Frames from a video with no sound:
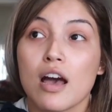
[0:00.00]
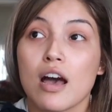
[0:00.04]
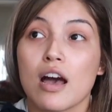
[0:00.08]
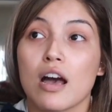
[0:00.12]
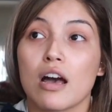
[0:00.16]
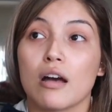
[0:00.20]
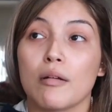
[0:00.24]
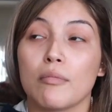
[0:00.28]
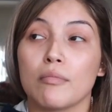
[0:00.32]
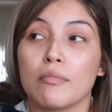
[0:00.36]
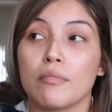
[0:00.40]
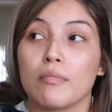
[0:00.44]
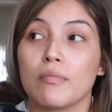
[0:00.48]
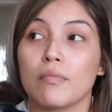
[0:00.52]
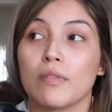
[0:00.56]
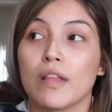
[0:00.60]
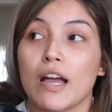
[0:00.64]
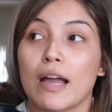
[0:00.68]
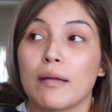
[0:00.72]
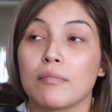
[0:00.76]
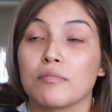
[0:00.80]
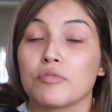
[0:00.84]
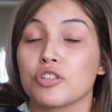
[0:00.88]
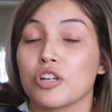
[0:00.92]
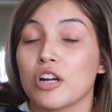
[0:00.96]
Um,
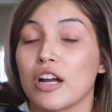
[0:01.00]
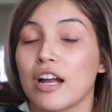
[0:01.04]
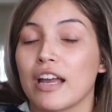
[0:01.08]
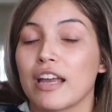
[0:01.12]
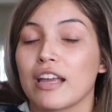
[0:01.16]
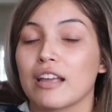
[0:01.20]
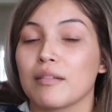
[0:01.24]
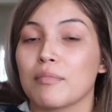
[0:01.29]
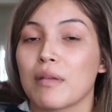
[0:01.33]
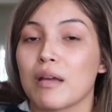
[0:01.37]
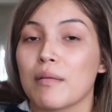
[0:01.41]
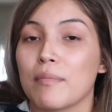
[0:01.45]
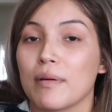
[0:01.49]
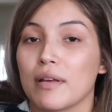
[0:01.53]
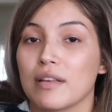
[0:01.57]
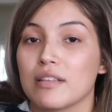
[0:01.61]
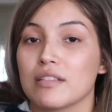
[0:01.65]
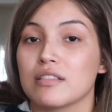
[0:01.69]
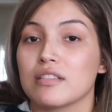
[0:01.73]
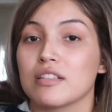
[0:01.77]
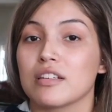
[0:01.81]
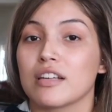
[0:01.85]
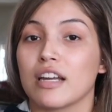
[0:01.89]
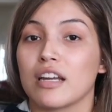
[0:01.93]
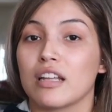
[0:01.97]
I'm trying my
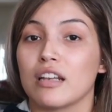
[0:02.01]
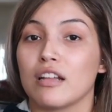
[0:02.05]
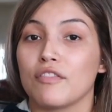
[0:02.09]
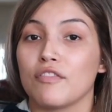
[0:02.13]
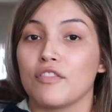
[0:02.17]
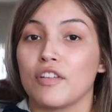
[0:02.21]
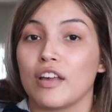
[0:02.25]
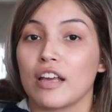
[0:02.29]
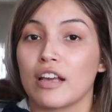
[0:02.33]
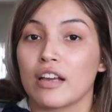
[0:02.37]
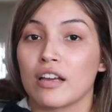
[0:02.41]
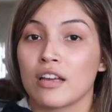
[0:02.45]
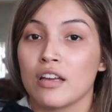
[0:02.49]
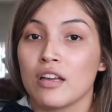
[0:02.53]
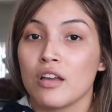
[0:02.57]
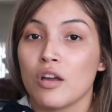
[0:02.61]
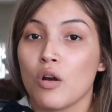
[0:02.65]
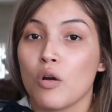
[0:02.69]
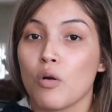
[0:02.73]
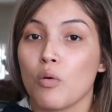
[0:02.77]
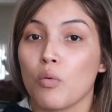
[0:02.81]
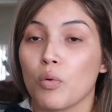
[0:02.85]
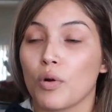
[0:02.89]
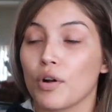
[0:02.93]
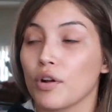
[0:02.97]
best to kind of like
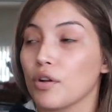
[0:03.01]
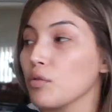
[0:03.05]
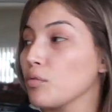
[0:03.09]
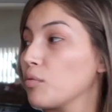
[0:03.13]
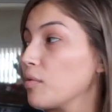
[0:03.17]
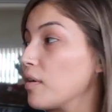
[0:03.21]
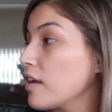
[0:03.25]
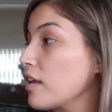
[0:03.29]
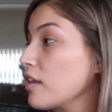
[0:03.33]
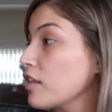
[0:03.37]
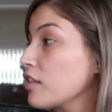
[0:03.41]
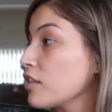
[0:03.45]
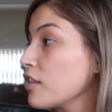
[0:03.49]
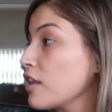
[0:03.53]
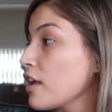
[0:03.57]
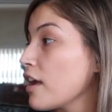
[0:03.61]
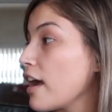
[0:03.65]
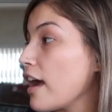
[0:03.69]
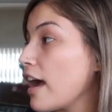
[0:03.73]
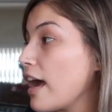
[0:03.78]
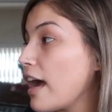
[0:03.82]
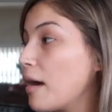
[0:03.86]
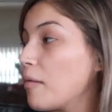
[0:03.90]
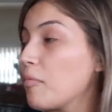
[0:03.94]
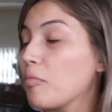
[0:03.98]
work with
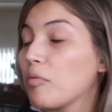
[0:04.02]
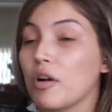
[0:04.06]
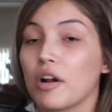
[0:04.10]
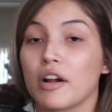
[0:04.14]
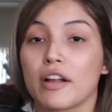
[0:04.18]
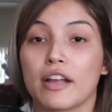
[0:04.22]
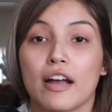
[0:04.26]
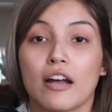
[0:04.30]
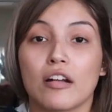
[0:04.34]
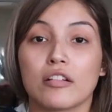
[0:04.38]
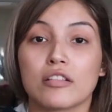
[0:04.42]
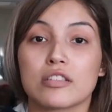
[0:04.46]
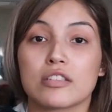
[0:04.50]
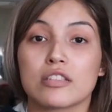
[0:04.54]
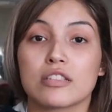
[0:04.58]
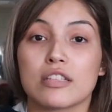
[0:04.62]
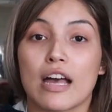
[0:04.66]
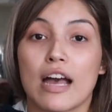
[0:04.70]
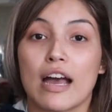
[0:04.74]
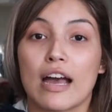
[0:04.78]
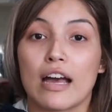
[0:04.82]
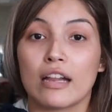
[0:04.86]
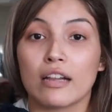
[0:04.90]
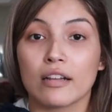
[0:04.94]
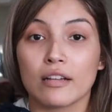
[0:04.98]
uh, workouts
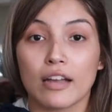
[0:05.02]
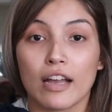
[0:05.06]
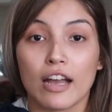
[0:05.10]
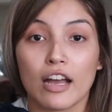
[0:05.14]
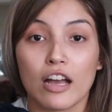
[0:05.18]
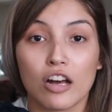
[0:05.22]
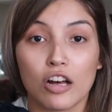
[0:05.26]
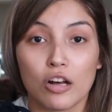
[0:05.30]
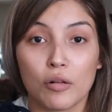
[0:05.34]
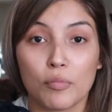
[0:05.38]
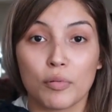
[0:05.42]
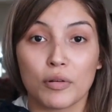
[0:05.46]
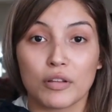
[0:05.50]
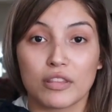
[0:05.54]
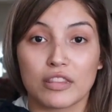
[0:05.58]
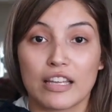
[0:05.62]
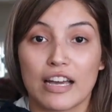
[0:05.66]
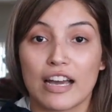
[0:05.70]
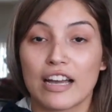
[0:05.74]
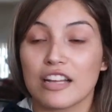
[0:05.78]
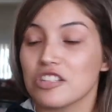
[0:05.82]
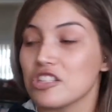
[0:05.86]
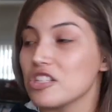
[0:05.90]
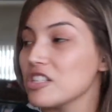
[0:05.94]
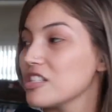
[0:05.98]
that help with
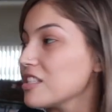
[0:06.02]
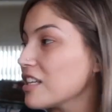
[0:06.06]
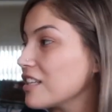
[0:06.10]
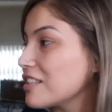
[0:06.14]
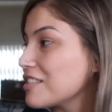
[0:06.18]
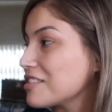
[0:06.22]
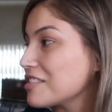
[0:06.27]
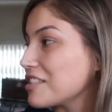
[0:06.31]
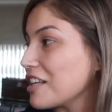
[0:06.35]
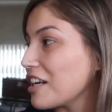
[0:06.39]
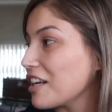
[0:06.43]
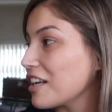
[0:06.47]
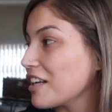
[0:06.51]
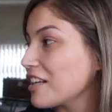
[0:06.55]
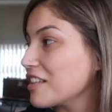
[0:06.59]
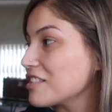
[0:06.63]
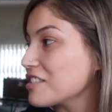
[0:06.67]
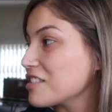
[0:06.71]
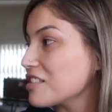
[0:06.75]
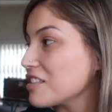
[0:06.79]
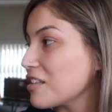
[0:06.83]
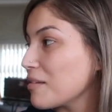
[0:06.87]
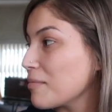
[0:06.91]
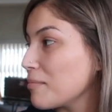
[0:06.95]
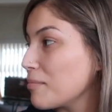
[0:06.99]
that. She's like staring
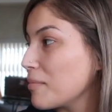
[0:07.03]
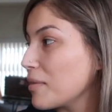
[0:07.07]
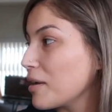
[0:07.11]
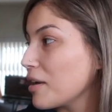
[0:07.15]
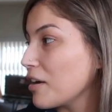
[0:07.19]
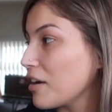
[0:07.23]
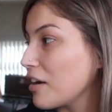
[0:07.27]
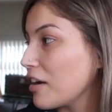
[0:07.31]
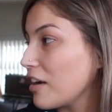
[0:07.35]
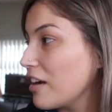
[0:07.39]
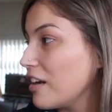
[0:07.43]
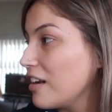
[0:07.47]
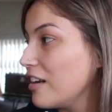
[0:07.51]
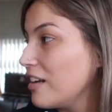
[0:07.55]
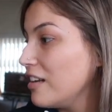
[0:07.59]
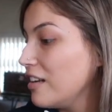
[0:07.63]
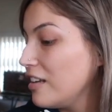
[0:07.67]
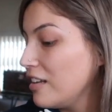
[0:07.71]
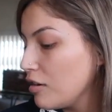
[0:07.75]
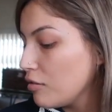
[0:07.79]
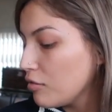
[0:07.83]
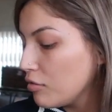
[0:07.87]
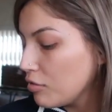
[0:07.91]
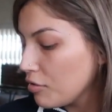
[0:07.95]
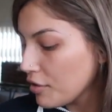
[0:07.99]
into the mirror.
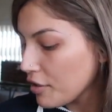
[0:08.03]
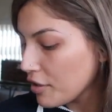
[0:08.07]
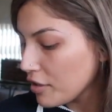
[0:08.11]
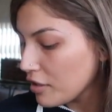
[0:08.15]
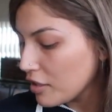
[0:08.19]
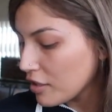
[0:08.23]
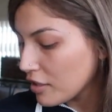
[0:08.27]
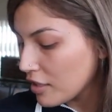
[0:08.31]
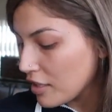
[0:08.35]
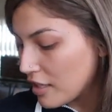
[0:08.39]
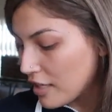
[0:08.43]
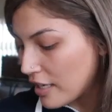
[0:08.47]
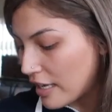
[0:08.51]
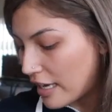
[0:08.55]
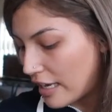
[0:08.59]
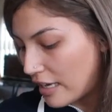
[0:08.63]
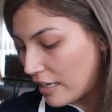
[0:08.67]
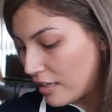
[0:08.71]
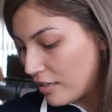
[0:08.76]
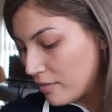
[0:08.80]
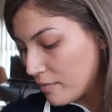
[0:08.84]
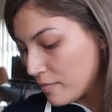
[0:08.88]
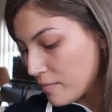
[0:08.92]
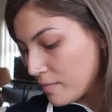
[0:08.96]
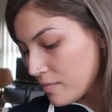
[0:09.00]
What are you looking at?
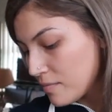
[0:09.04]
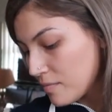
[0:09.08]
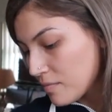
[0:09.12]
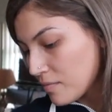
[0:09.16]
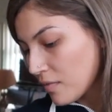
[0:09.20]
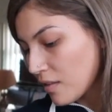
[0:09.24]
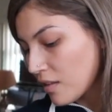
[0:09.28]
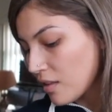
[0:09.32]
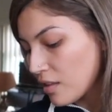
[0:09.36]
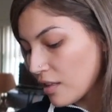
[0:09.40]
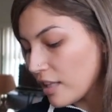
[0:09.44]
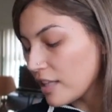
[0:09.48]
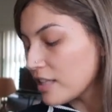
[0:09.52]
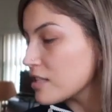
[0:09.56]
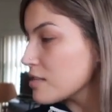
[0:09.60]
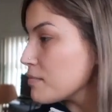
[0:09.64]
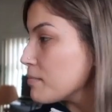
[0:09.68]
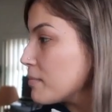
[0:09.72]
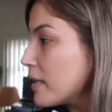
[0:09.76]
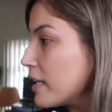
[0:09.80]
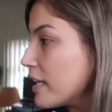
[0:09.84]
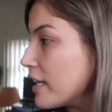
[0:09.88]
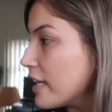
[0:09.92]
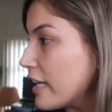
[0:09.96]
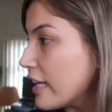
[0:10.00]
That's
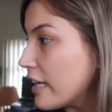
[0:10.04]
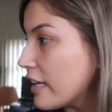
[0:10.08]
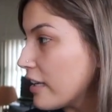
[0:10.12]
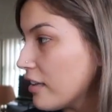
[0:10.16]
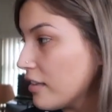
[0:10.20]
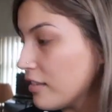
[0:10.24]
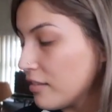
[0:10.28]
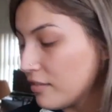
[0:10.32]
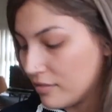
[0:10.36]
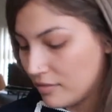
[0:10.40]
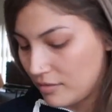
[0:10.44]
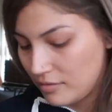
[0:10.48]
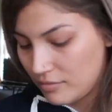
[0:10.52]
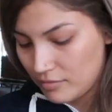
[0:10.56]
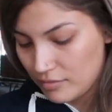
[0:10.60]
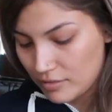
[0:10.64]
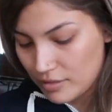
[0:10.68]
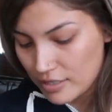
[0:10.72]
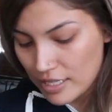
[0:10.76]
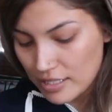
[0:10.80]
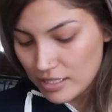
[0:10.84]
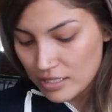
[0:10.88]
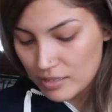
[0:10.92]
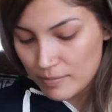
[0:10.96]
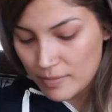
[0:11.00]
me
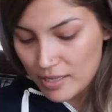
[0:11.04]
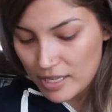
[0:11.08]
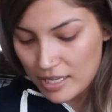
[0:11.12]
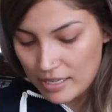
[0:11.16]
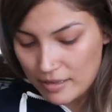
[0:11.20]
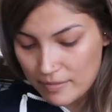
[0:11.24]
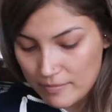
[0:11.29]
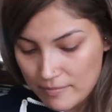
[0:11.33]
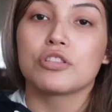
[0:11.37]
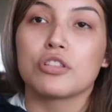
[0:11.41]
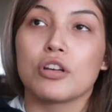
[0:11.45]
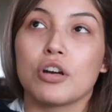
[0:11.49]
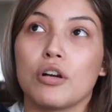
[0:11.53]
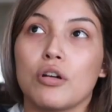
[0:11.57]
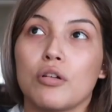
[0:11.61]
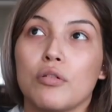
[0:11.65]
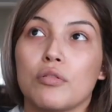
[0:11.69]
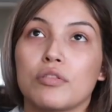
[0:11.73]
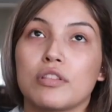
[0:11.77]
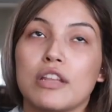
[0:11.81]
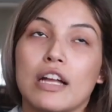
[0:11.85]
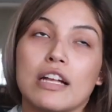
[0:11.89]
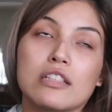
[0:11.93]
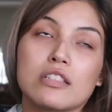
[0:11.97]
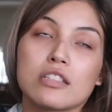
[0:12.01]
that's me. So
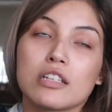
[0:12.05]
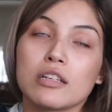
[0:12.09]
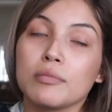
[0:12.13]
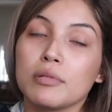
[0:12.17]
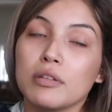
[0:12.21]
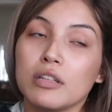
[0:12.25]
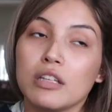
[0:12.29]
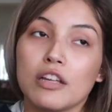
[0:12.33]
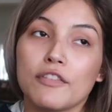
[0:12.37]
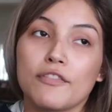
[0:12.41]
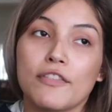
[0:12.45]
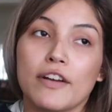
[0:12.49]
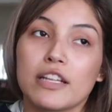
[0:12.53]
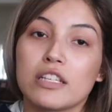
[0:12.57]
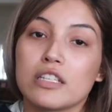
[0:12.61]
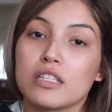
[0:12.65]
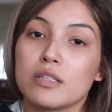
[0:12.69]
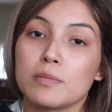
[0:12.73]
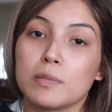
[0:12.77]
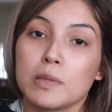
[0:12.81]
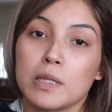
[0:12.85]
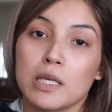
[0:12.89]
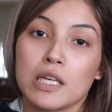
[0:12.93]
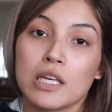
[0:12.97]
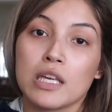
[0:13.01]
that's completely fine
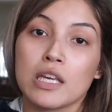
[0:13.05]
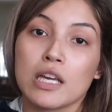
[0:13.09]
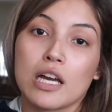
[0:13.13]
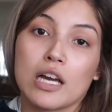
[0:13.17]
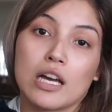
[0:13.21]
to me.